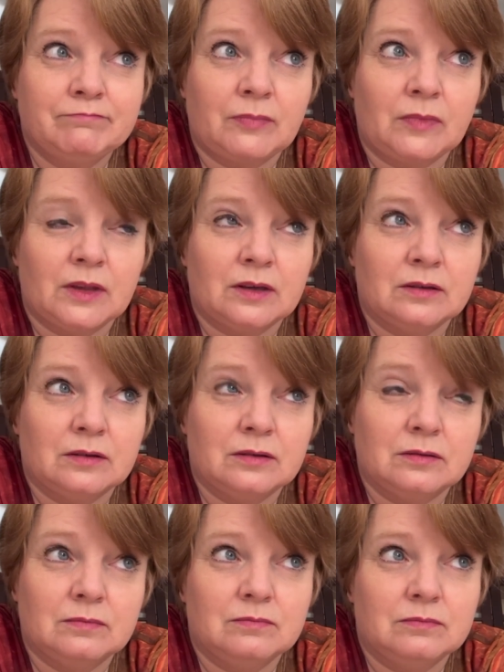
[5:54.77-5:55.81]

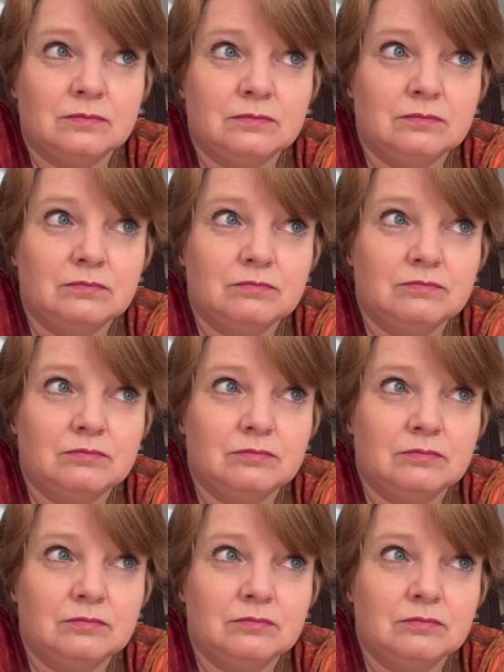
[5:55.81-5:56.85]

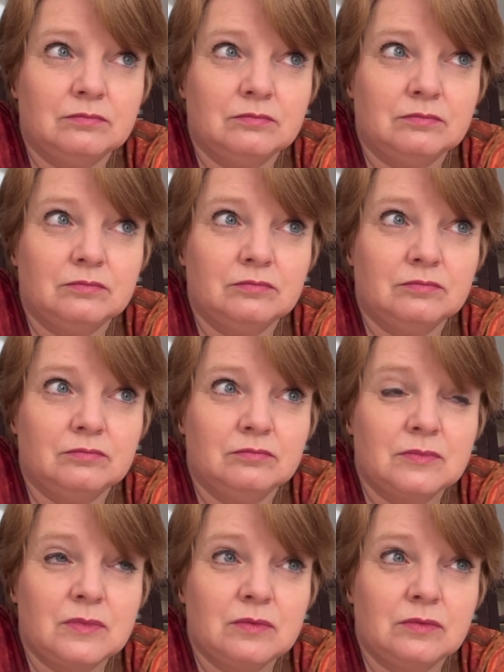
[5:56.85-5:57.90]

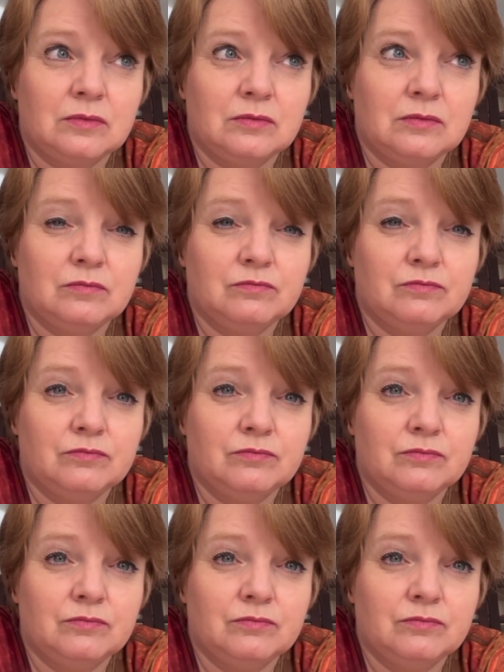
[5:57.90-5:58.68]
Nobody speaks.